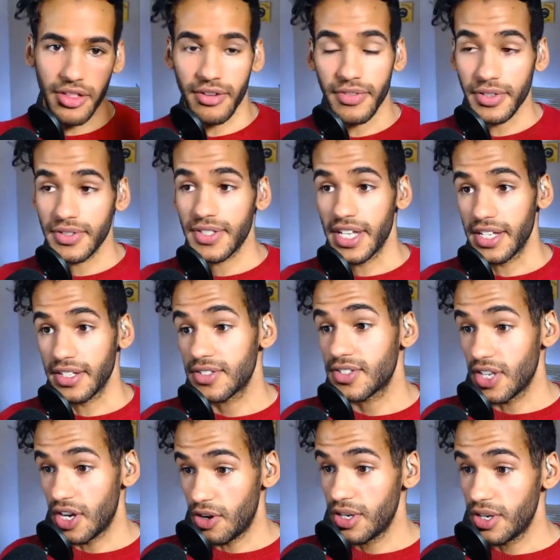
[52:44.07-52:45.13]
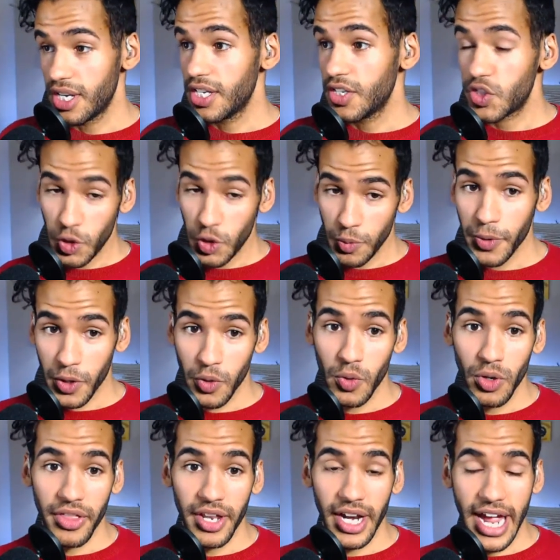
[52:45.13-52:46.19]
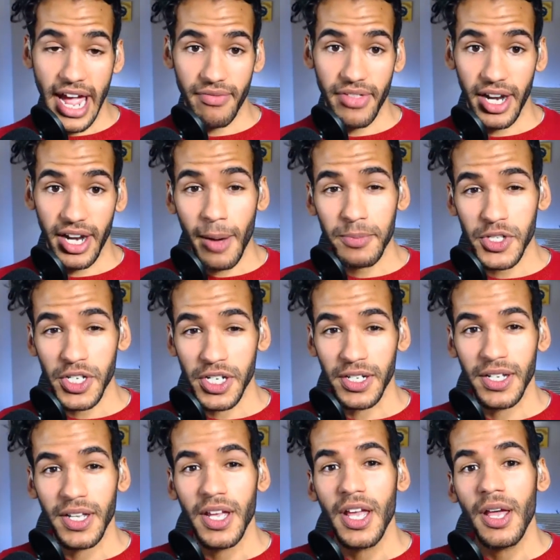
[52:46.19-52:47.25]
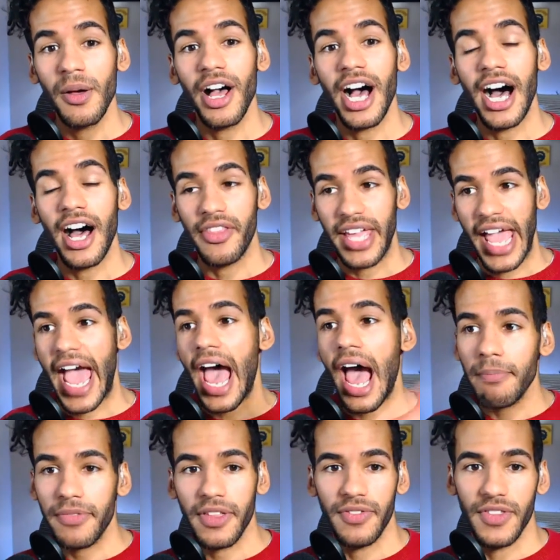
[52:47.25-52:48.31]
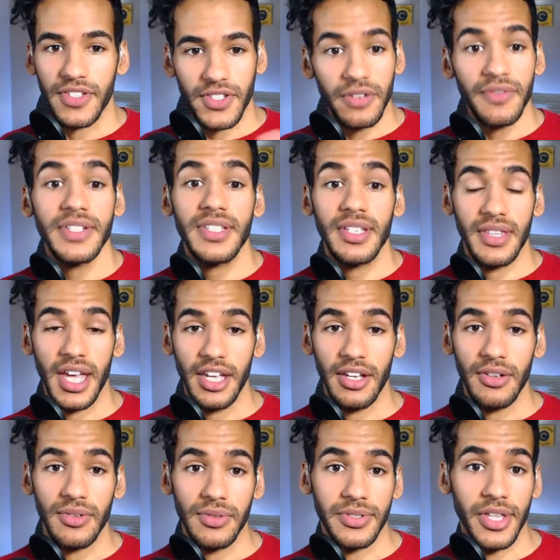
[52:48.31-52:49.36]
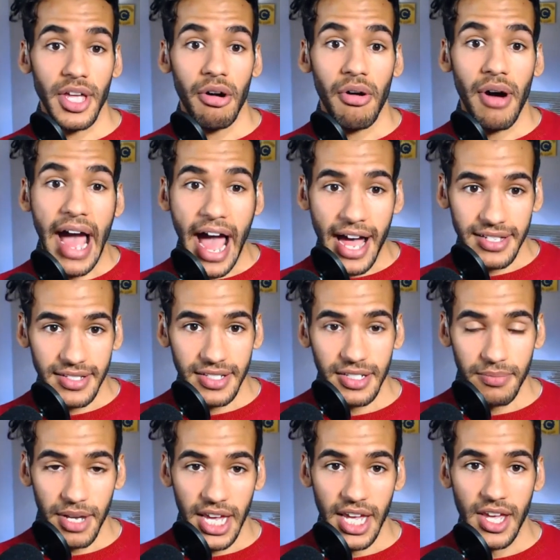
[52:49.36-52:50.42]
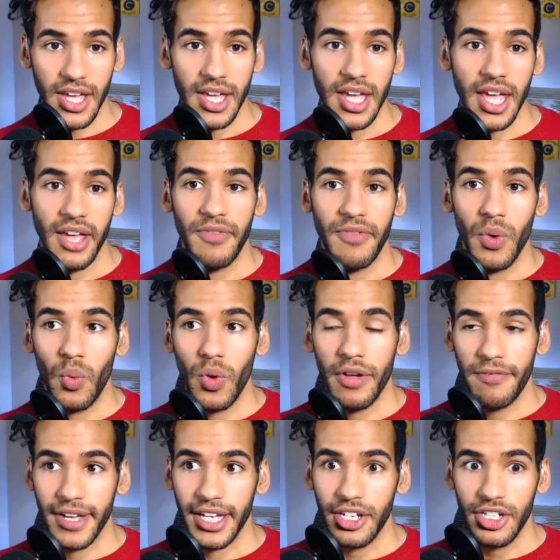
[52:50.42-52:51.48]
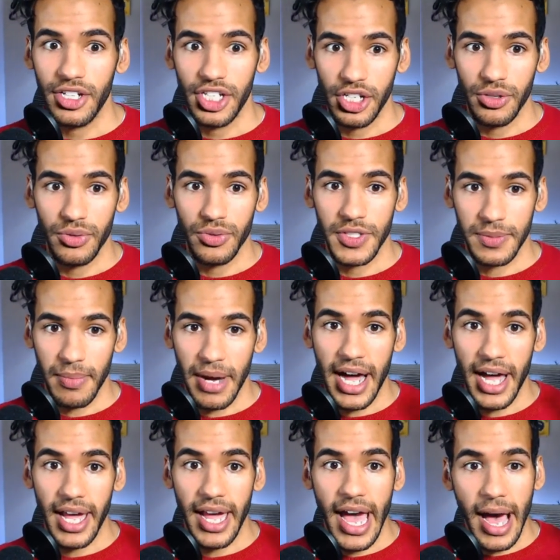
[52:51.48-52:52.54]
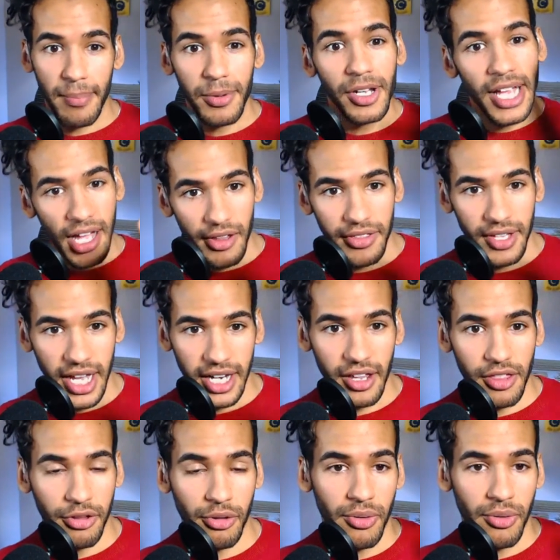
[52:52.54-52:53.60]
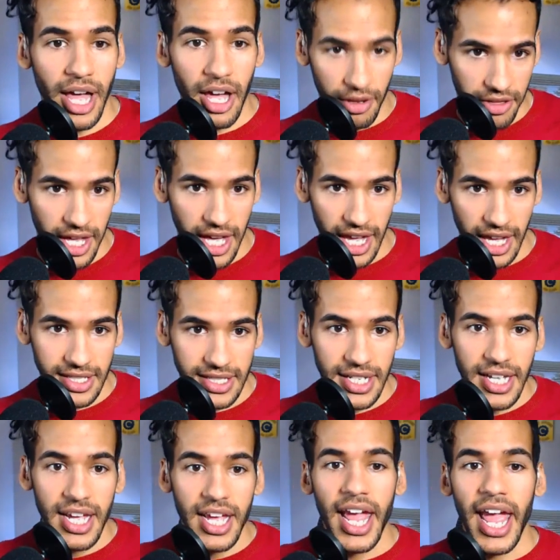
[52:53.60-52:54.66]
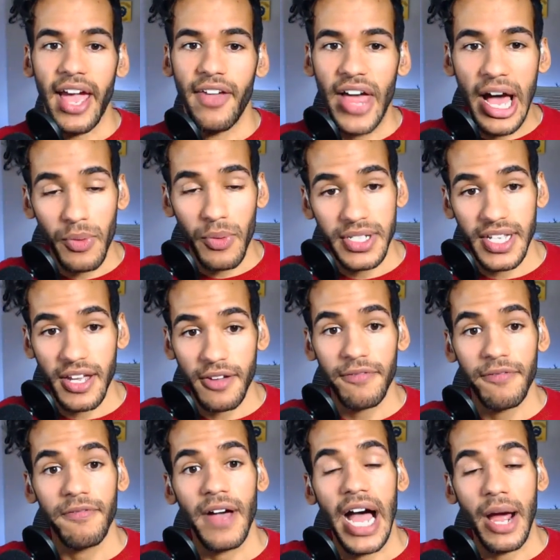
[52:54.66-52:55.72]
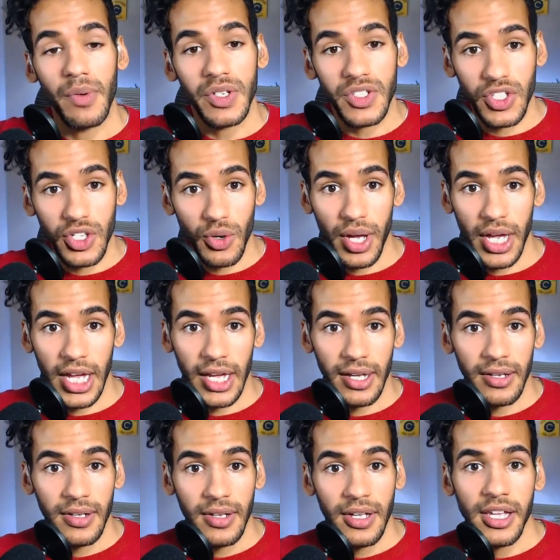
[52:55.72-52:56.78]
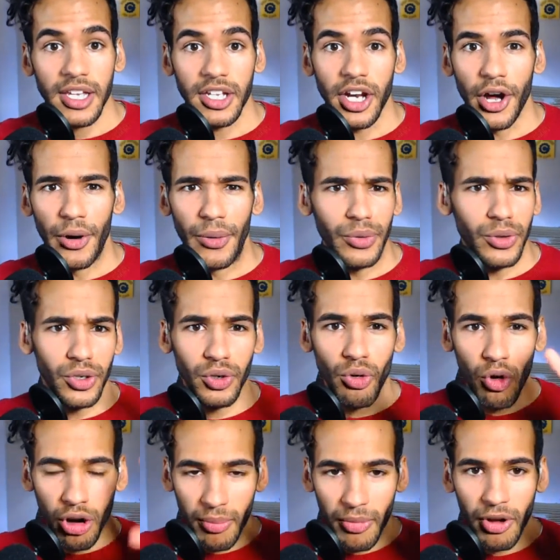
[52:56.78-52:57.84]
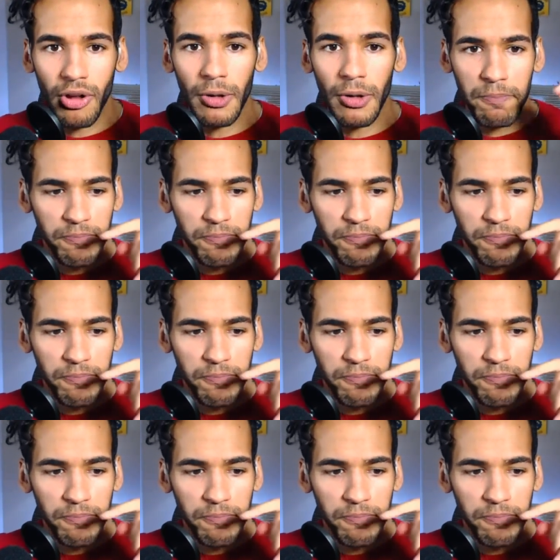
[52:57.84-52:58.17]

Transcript: of those things. So super cool that I have that option. The app and the service that they use, though, asked me if it could use my Apple Health data through HealthKit, and that was if I was doing, normal.